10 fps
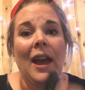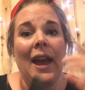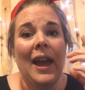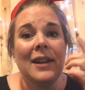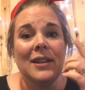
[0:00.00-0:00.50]

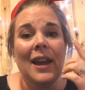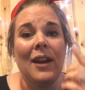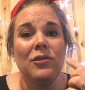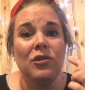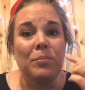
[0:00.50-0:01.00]
and
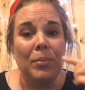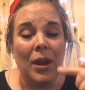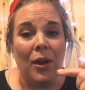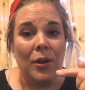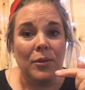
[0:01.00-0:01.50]
how to
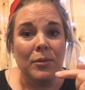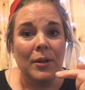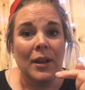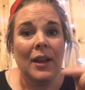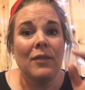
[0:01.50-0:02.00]
blow
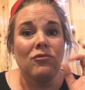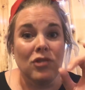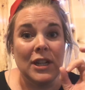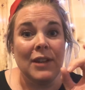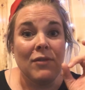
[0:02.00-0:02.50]

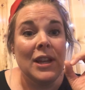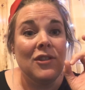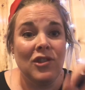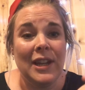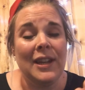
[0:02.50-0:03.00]
really, really
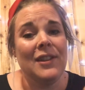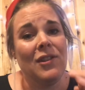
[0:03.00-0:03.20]
gently.